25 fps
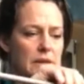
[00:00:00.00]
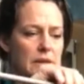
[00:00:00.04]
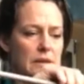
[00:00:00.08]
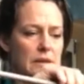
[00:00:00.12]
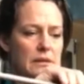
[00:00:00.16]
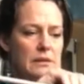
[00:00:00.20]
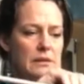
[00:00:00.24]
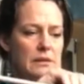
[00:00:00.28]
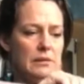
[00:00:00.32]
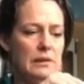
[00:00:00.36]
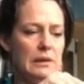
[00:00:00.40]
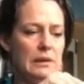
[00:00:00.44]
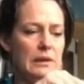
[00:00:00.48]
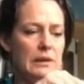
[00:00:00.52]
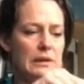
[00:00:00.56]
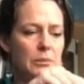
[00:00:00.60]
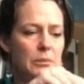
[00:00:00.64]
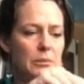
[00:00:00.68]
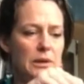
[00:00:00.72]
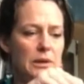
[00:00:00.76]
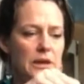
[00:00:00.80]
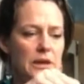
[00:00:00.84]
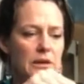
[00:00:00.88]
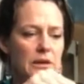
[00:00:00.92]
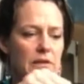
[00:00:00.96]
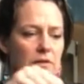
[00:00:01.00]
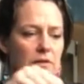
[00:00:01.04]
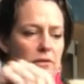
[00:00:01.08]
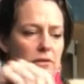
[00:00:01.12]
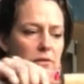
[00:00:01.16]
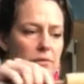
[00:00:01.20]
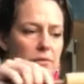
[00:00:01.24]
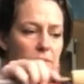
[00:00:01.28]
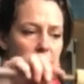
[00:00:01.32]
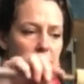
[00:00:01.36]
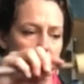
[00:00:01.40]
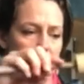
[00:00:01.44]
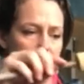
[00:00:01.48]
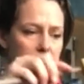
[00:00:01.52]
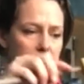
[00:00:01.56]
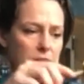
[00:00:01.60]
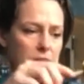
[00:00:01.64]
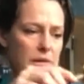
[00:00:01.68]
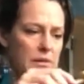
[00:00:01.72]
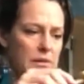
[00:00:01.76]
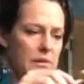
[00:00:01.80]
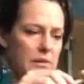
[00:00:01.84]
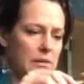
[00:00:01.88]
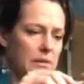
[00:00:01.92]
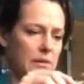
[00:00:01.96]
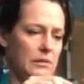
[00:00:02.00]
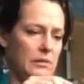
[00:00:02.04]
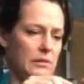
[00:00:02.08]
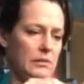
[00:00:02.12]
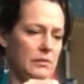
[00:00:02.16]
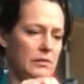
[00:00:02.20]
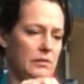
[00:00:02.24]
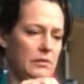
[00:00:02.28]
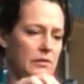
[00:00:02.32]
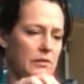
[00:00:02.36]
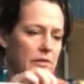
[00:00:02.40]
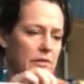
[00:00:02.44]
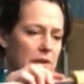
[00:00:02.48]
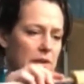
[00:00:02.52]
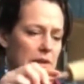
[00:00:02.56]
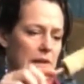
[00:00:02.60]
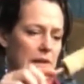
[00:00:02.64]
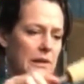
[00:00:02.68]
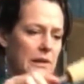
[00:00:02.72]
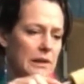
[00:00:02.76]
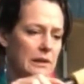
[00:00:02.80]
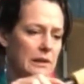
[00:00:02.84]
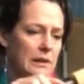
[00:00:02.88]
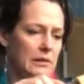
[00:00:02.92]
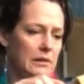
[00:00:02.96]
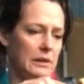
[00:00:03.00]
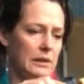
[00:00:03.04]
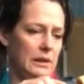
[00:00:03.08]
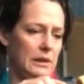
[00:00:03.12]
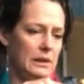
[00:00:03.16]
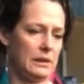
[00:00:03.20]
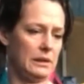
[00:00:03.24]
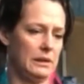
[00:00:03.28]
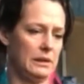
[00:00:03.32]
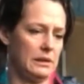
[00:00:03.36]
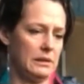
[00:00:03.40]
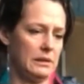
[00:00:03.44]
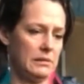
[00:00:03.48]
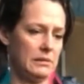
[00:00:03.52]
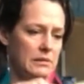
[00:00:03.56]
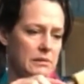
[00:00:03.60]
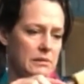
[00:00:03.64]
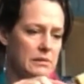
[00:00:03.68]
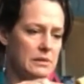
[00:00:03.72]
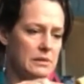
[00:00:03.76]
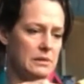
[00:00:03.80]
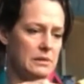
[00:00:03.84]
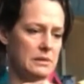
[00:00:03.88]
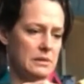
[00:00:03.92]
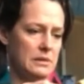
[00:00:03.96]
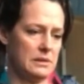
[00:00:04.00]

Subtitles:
So a little bit of what's called fettling on the inside.